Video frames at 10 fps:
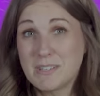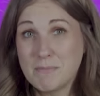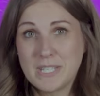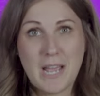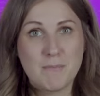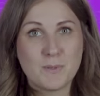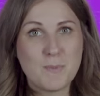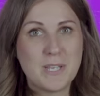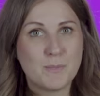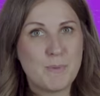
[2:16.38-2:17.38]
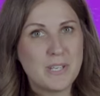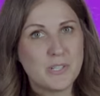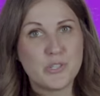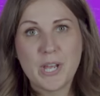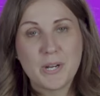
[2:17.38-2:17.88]
sometimes means
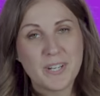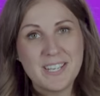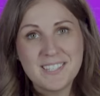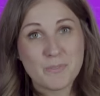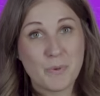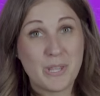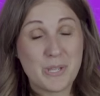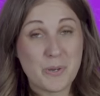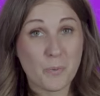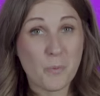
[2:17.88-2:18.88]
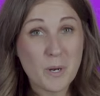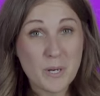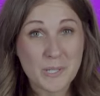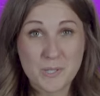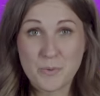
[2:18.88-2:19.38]
being generous with your
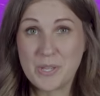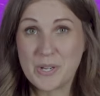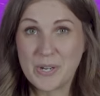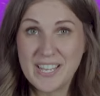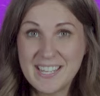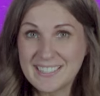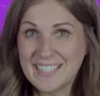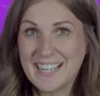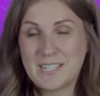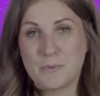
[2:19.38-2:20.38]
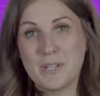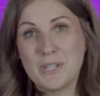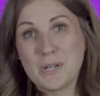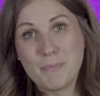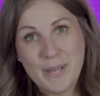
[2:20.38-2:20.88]
words, with your intellect, with
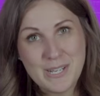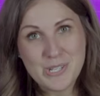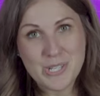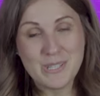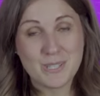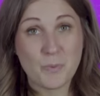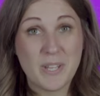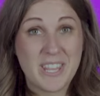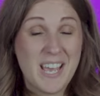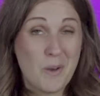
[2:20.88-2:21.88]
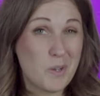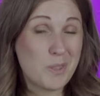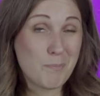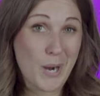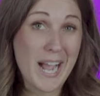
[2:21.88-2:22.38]
your patience, with
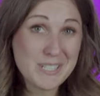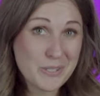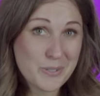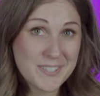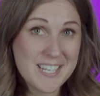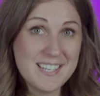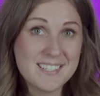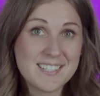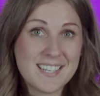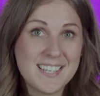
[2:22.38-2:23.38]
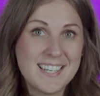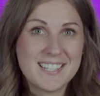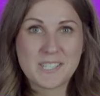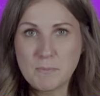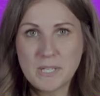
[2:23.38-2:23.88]
practical needs.
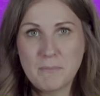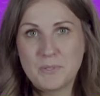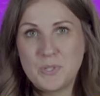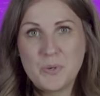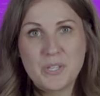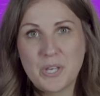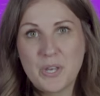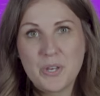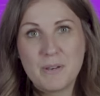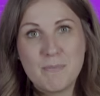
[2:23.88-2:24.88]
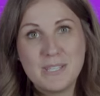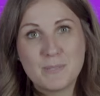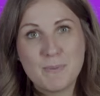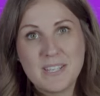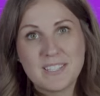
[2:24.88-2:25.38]
Sometimes doing the good
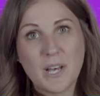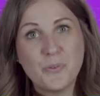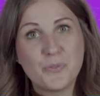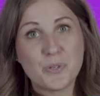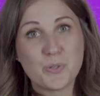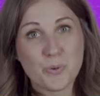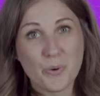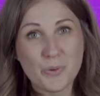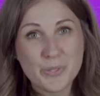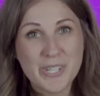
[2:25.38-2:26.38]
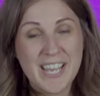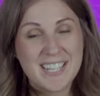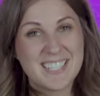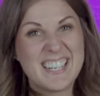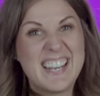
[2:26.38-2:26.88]
means being self-controlled,
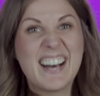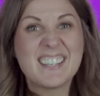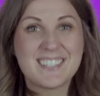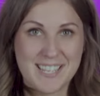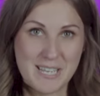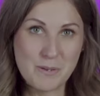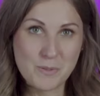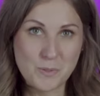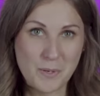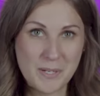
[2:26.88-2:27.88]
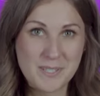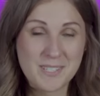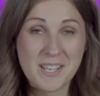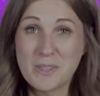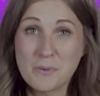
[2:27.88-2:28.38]
to not say those
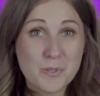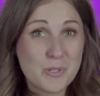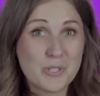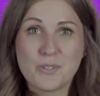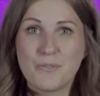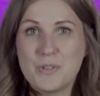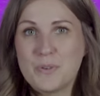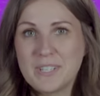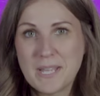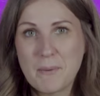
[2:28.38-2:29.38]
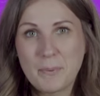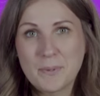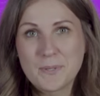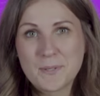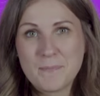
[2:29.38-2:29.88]
words. Those are just a few
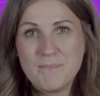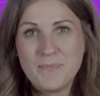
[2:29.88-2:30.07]
examples.